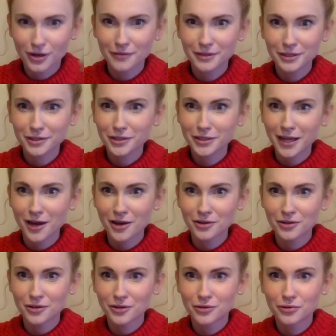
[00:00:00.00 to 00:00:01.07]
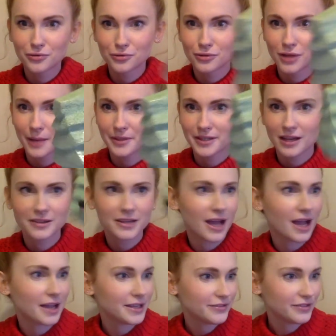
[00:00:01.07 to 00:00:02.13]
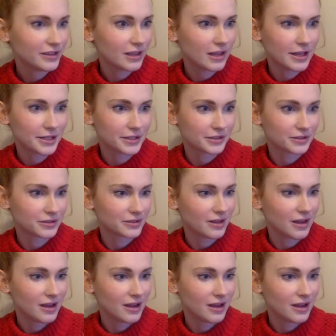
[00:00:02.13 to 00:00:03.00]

I mean, look how cool. I mean, I even like the...